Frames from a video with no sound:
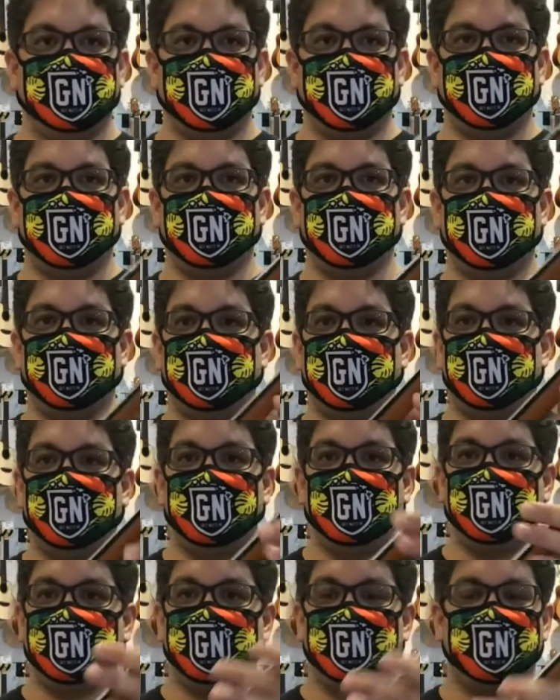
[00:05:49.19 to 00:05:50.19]
Like
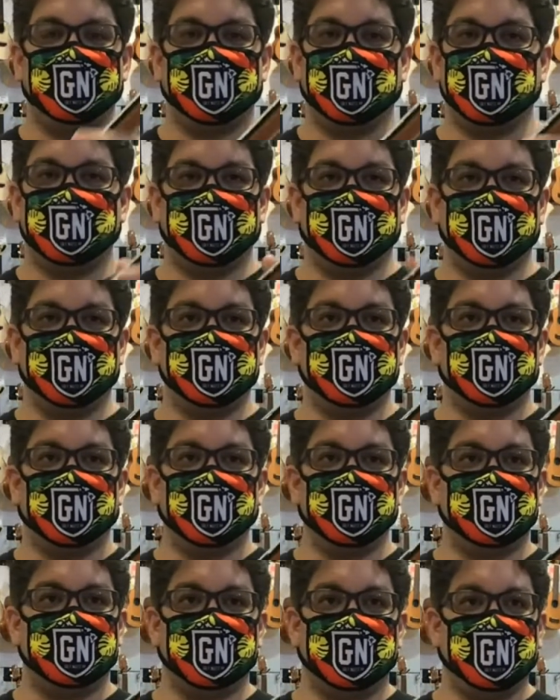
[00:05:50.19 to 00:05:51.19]
Seriously, there's
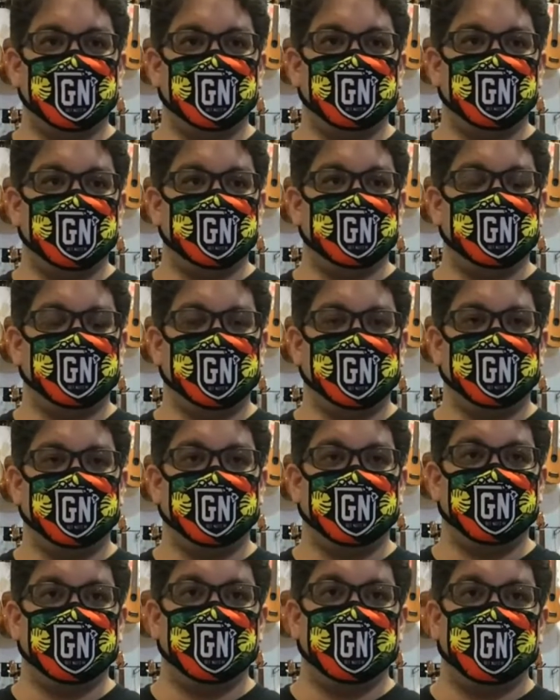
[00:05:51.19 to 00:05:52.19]
no sticking
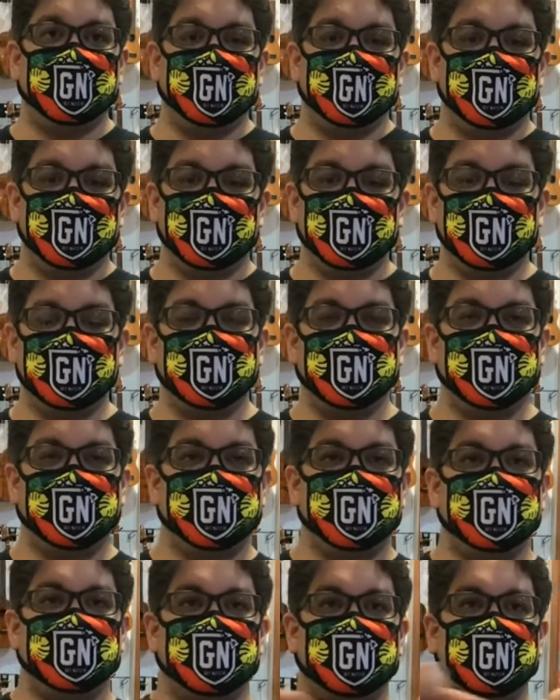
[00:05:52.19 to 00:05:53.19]
whatsoever.
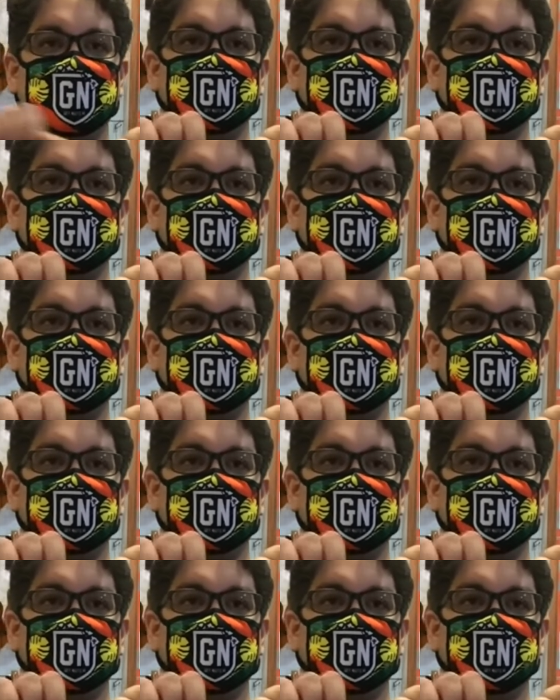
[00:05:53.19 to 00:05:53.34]
Usually